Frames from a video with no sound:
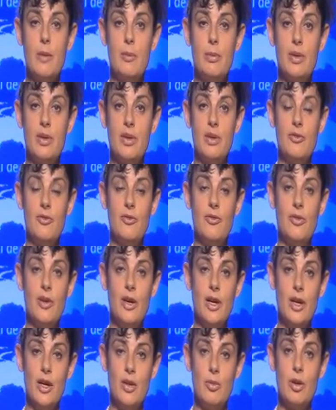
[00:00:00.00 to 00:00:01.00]
But if
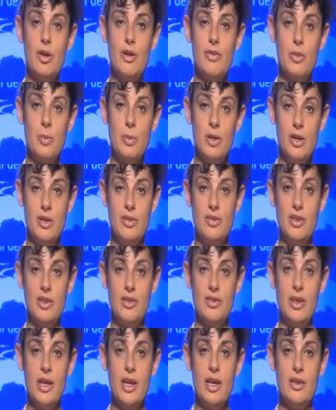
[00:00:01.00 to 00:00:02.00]
one of the
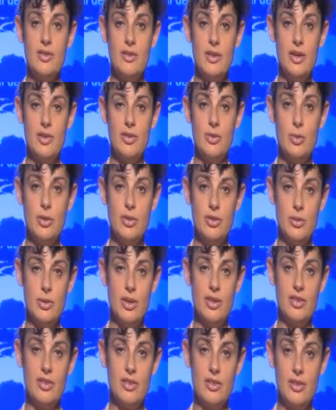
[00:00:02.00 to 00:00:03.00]
parties does want to
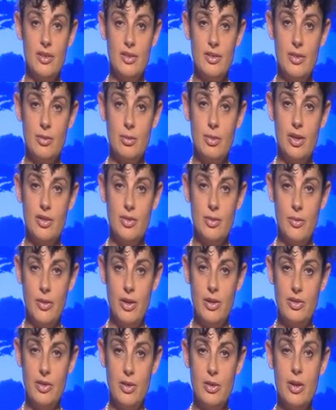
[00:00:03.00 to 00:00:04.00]
exercise this right of
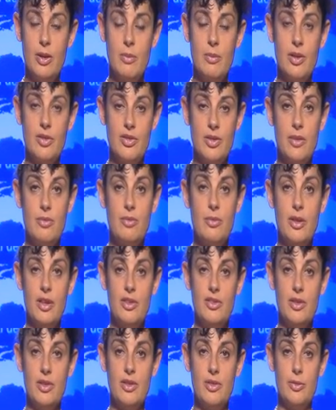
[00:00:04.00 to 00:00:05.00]
veto, it must give
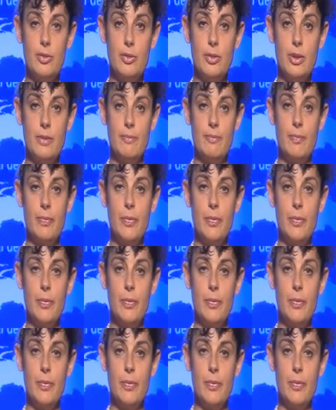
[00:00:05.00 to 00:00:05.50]
reasons for it.